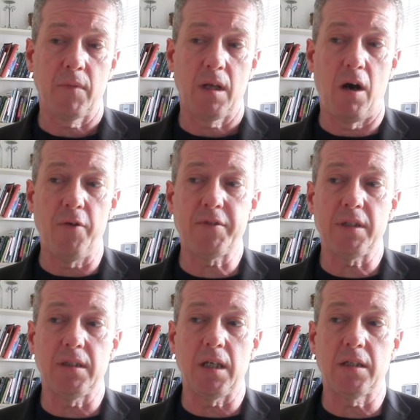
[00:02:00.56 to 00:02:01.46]

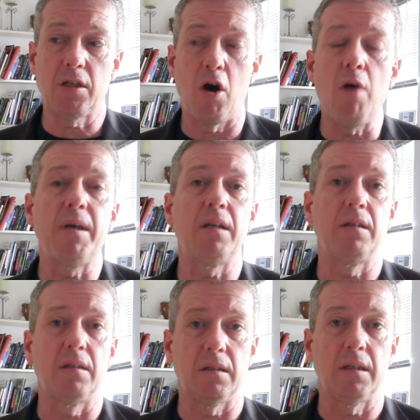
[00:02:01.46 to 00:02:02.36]
Often a
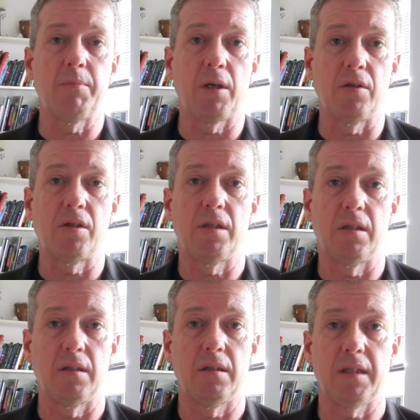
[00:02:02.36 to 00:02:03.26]
common
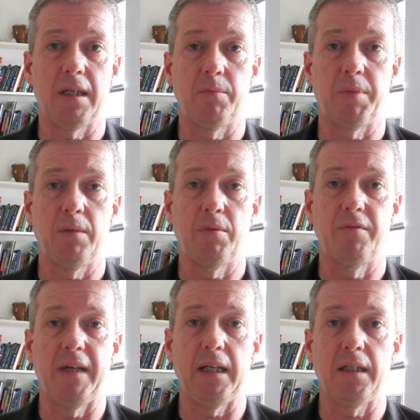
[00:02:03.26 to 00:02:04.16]
emotion that people
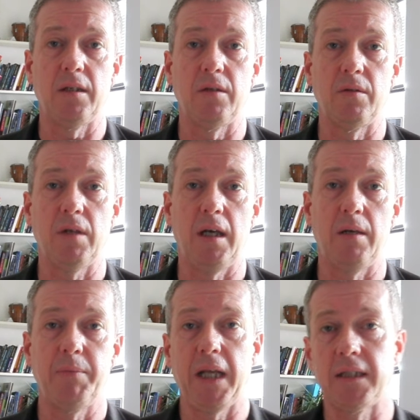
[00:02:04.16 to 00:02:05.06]
value
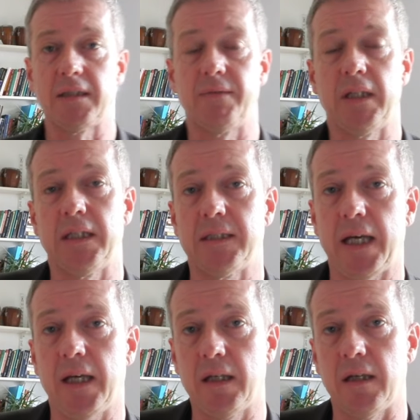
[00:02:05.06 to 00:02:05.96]
negatively is
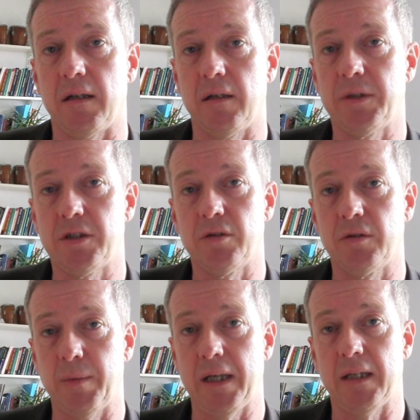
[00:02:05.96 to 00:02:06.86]
anger. I want to
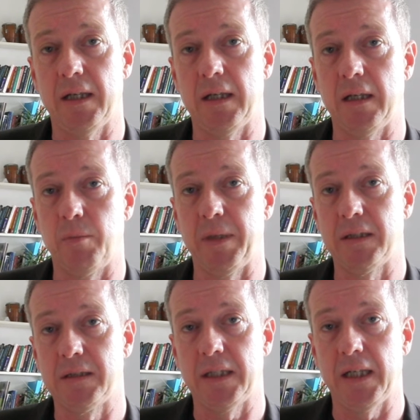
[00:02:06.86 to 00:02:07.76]
talk about that a little
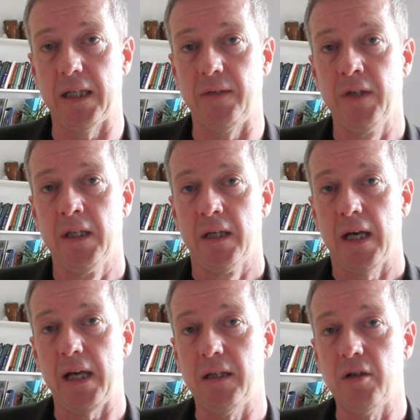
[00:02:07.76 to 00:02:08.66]
bit today.
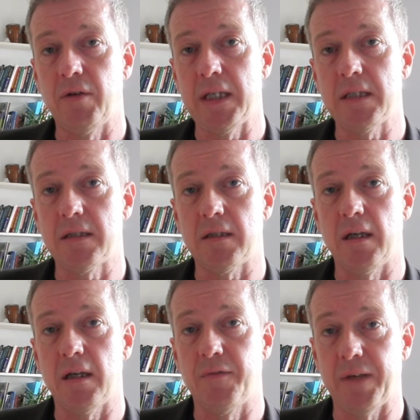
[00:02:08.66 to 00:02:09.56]
Anger is
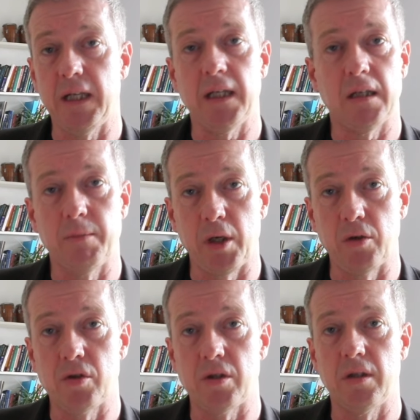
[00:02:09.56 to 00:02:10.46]
a feeling, an
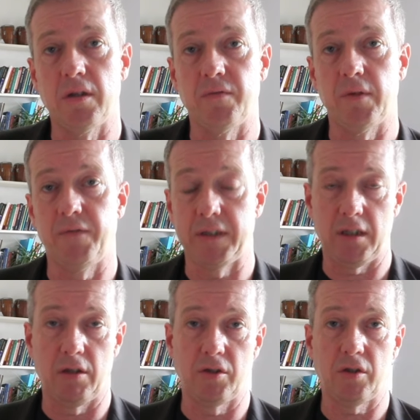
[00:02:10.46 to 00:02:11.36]
emotion, a
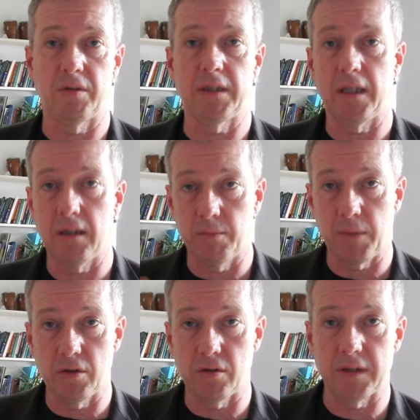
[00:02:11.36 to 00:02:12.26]
physiological state, an
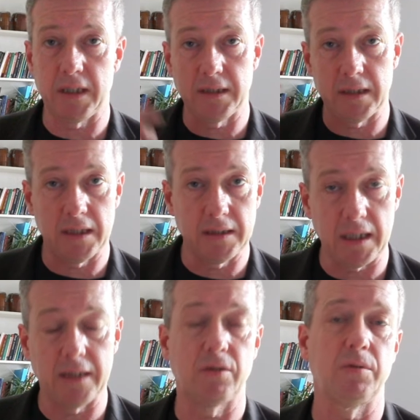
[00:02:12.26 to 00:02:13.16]
emotional state, an
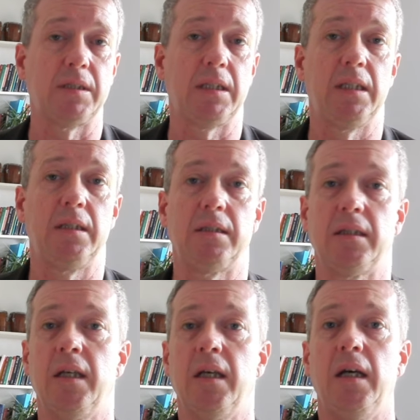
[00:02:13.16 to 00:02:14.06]
intellectual state
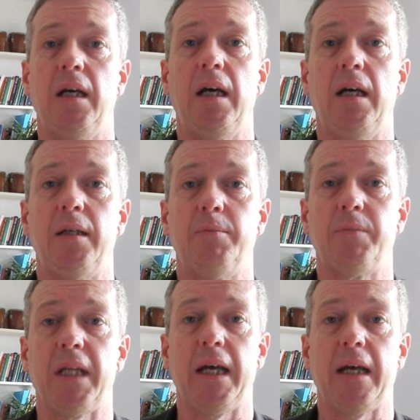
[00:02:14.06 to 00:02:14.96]

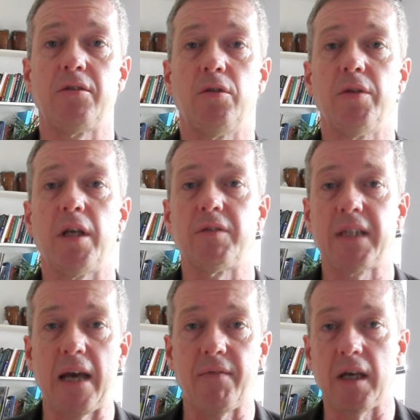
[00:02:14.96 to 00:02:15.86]
that has all those
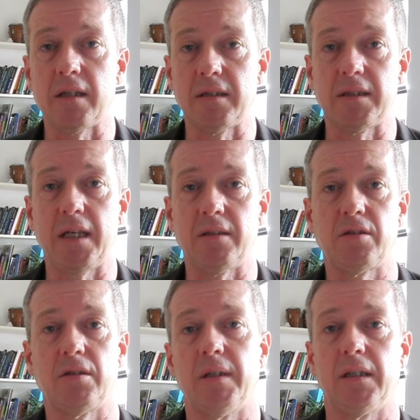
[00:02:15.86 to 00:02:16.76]
caveats
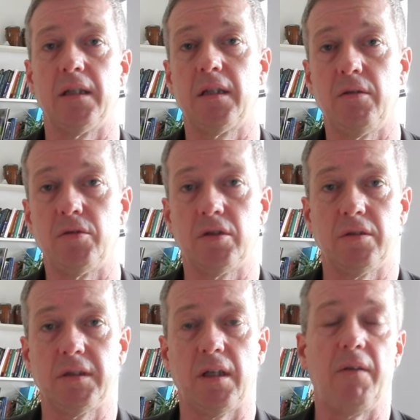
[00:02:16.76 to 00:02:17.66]
attached to it, the
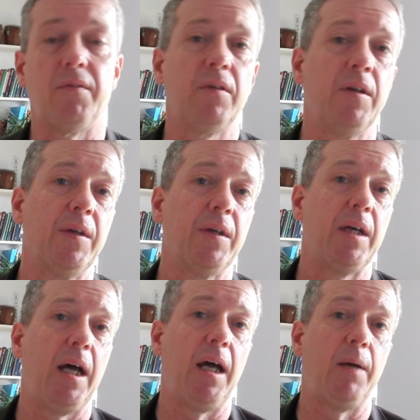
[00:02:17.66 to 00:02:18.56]
cultural stuff,
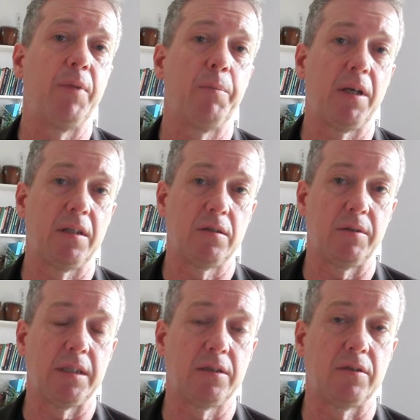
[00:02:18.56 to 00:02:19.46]
the personal
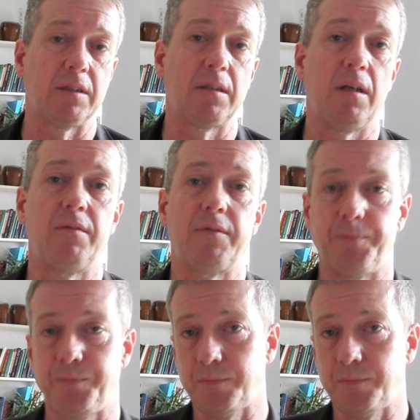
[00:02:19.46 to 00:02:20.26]
history stuff.